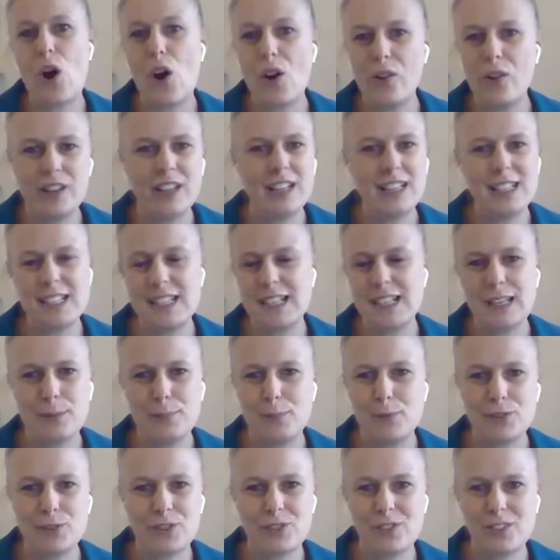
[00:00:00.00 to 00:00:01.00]
only
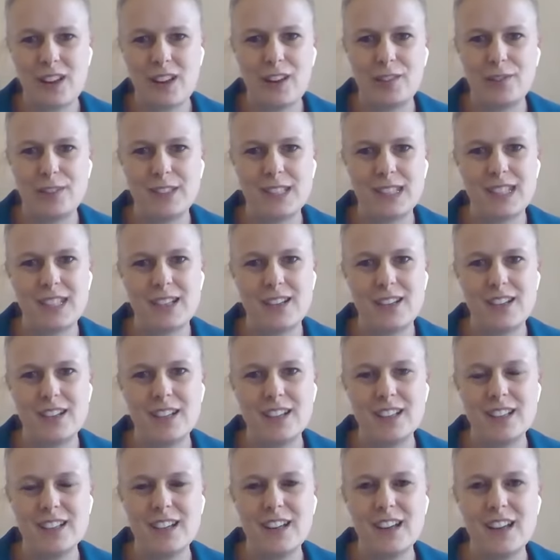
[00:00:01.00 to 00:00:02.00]
sleep on your left
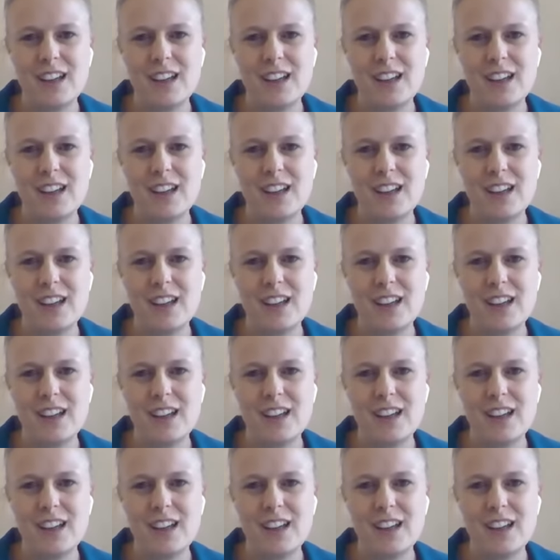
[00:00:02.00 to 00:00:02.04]
side.